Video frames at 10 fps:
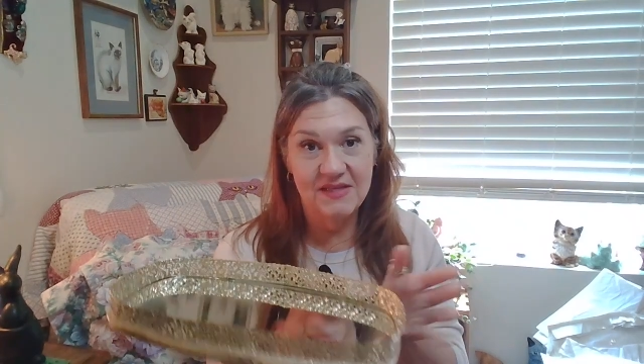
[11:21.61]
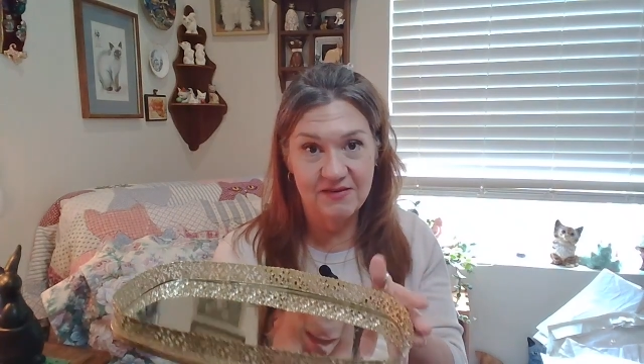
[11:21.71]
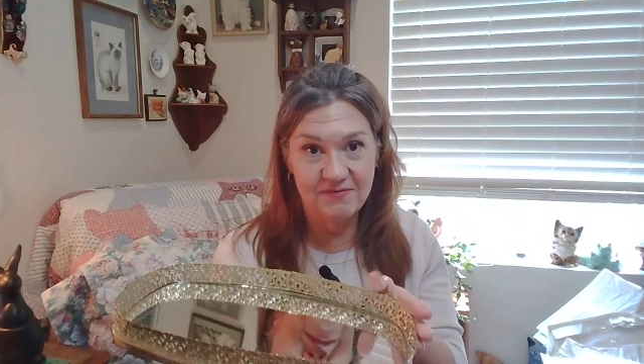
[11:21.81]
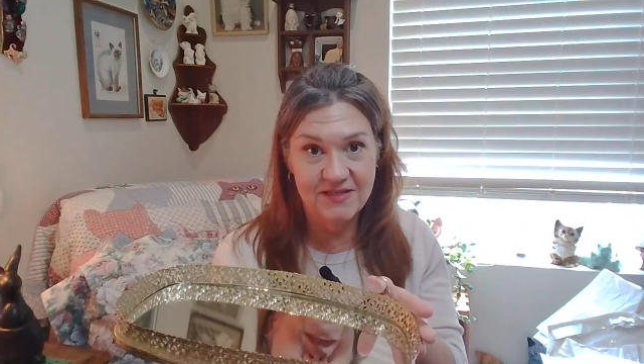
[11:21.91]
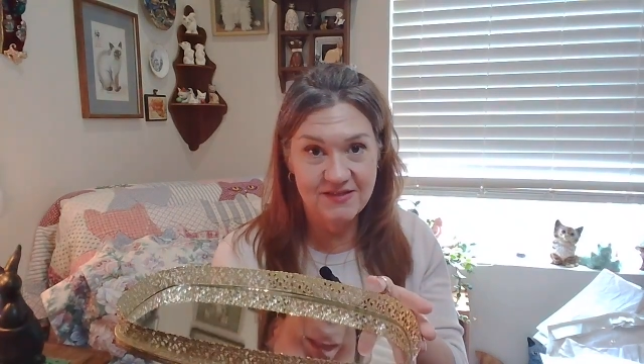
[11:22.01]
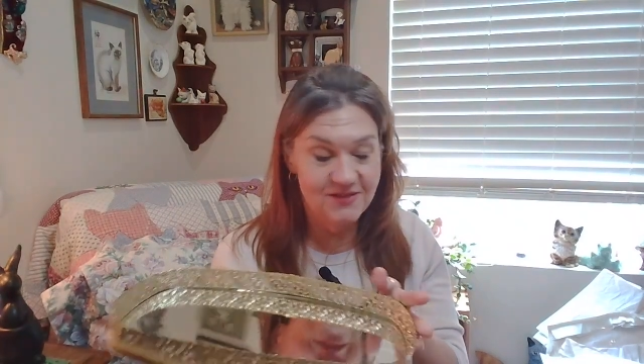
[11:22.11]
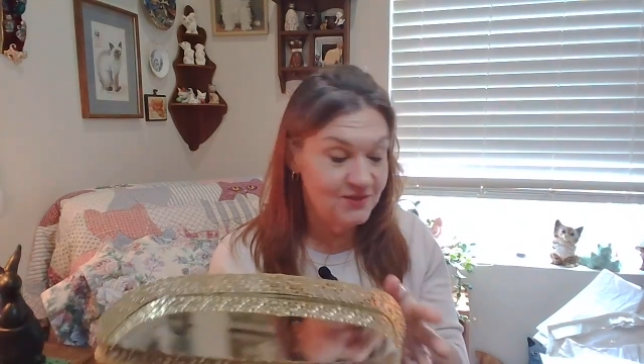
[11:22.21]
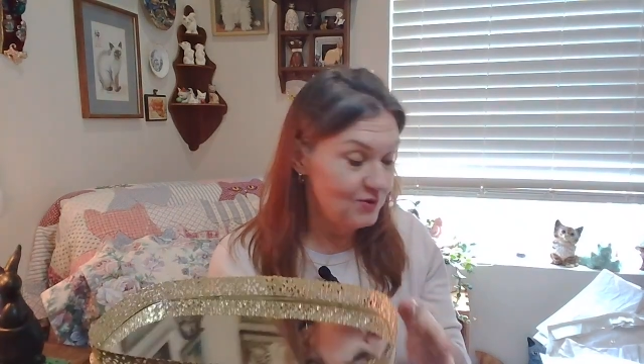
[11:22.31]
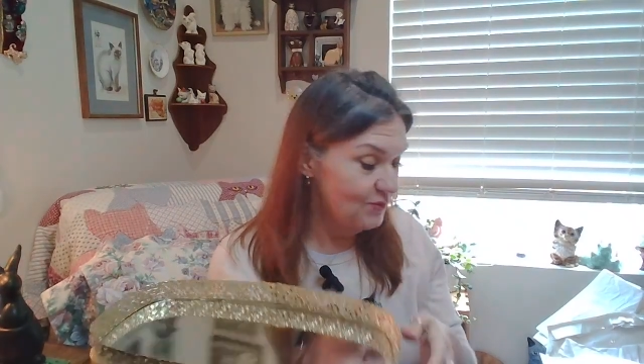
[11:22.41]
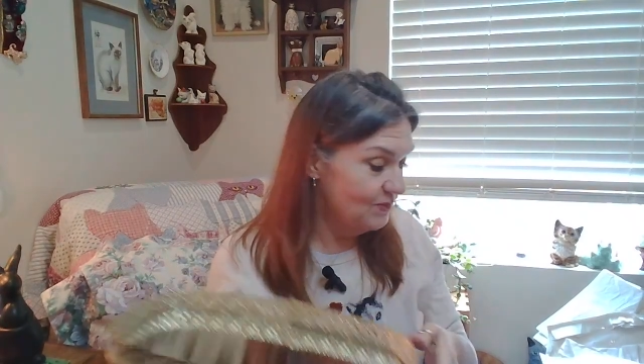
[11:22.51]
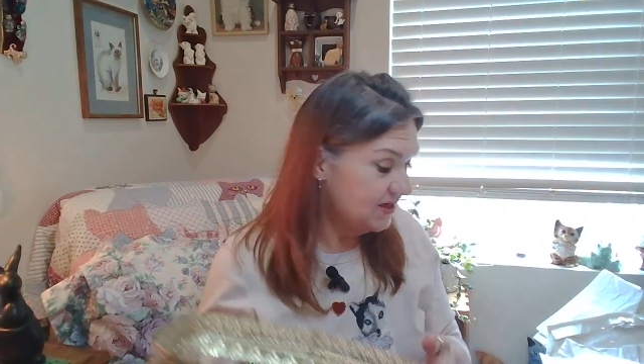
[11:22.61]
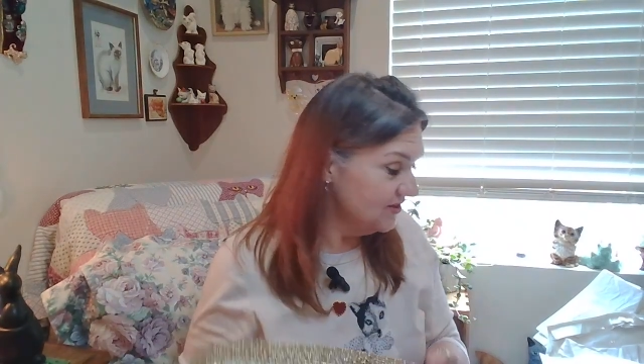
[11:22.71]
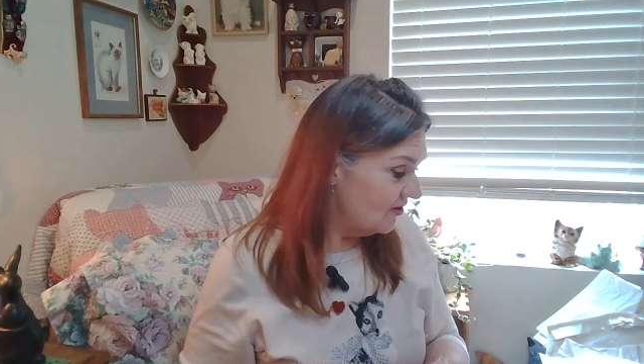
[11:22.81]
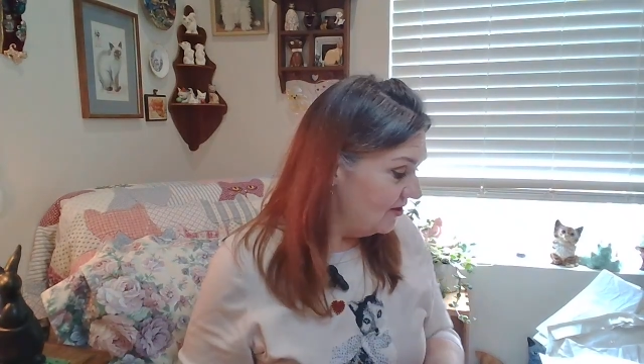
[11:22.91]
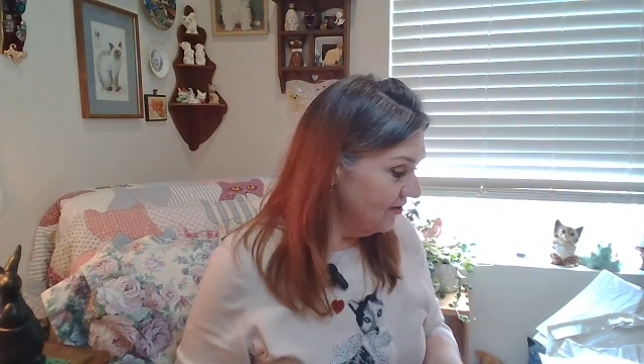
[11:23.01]
gift it to my
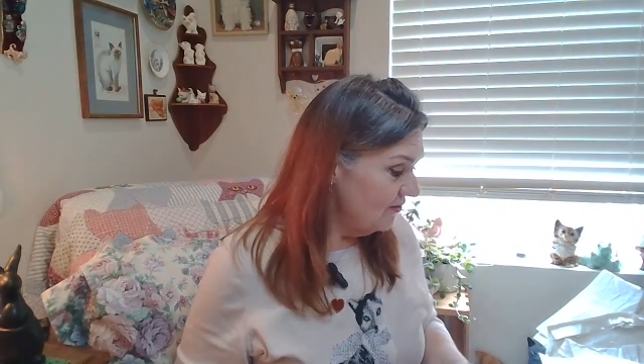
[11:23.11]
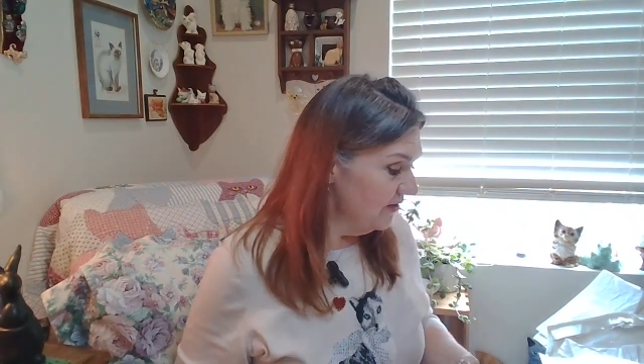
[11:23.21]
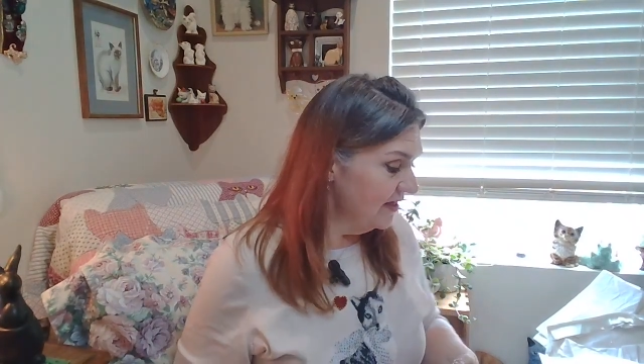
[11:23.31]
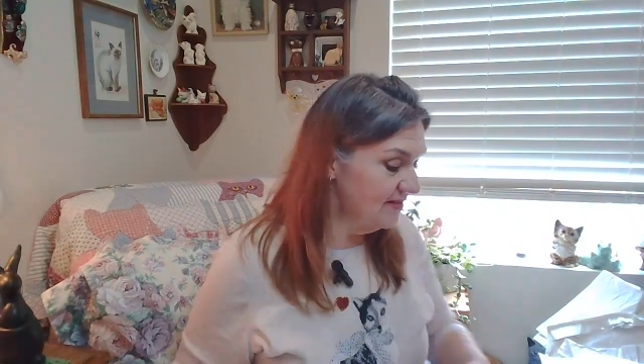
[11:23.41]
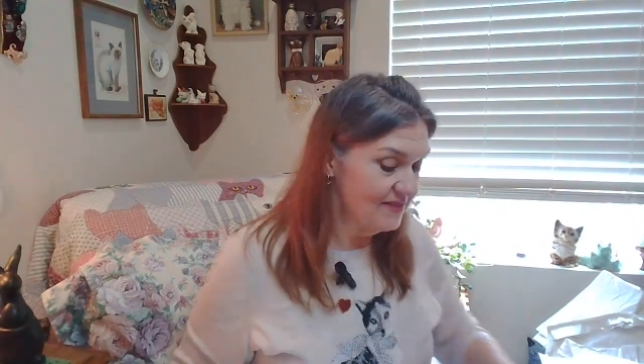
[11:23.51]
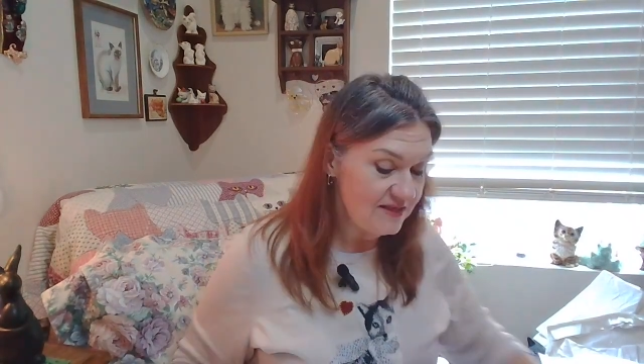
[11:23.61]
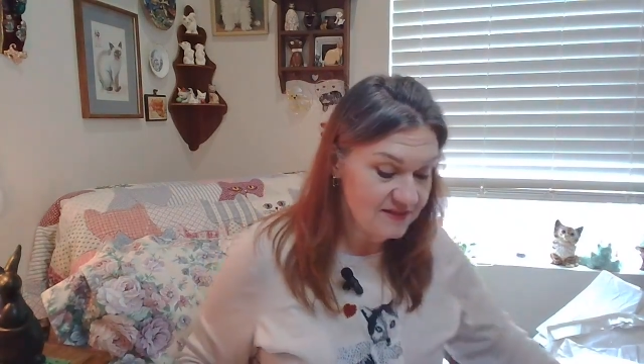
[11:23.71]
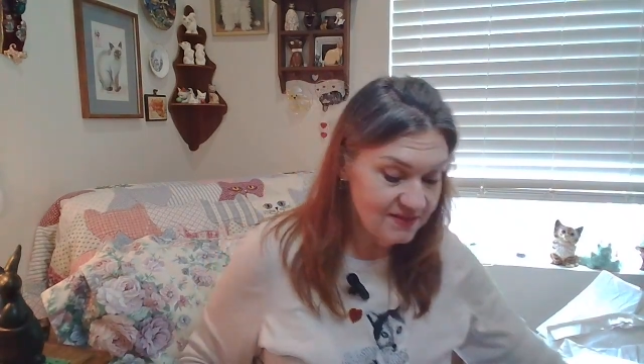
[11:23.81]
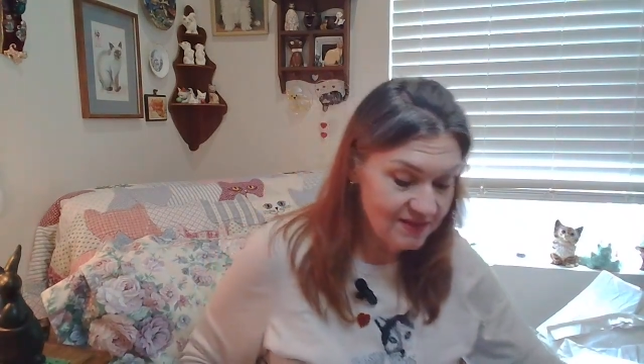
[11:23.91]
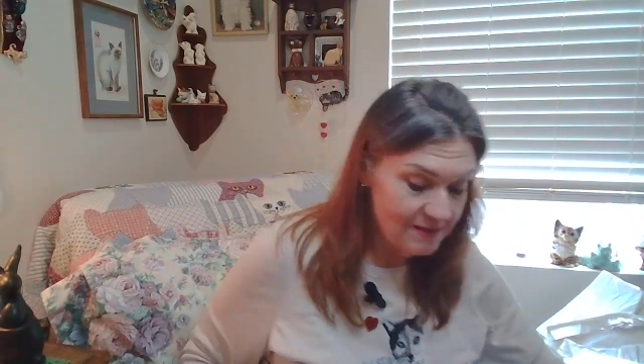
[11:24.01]
daughter who likes these.